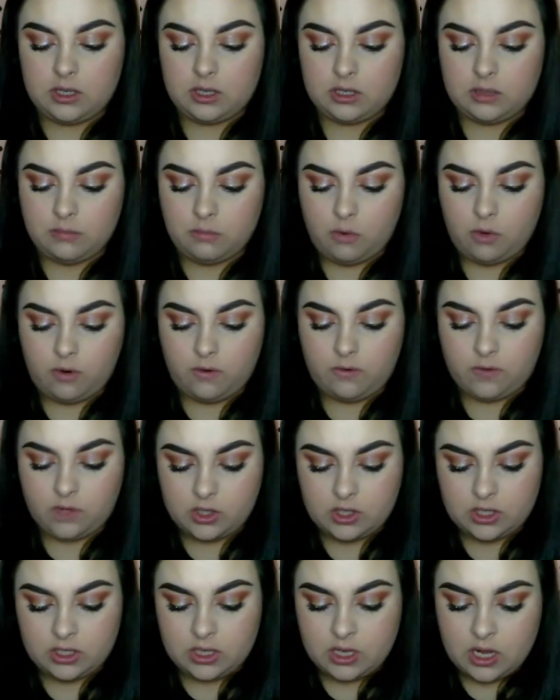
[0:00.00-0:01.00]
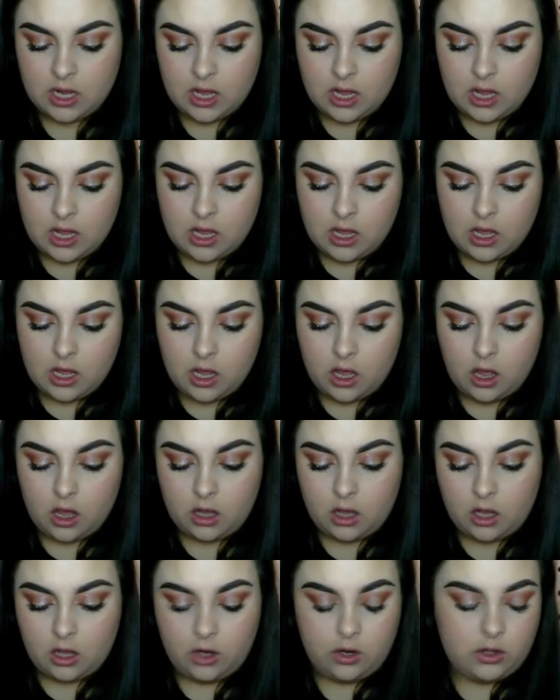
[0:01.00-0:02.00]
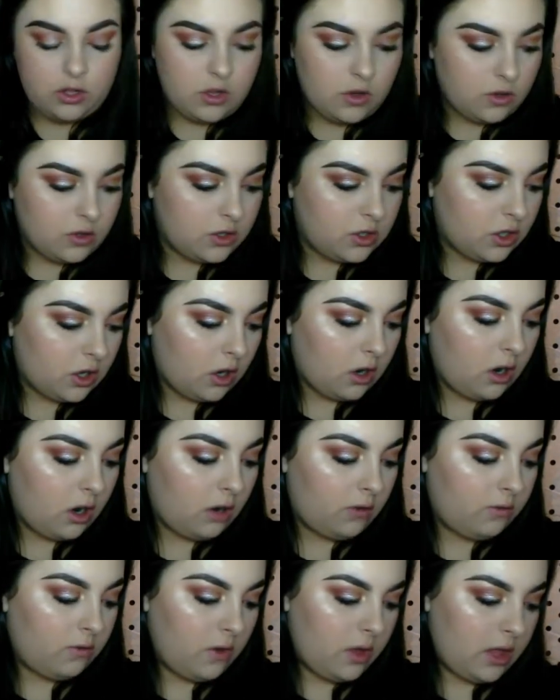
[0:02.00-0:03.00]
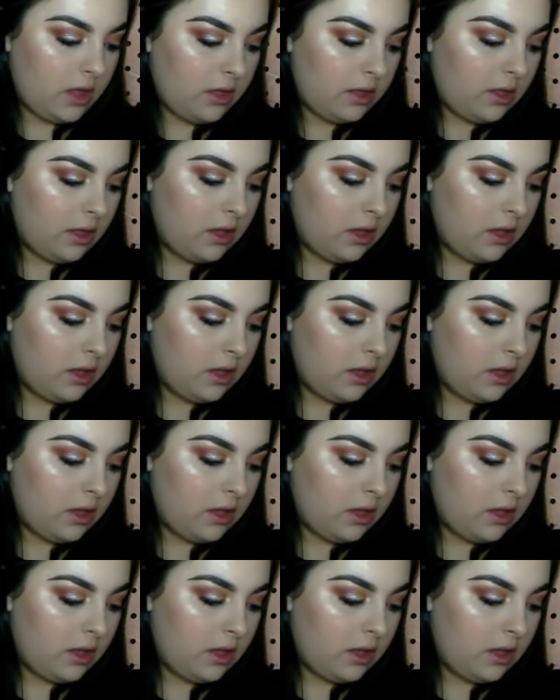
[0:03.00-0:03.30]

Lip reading: It's more of just a color that you can start off with.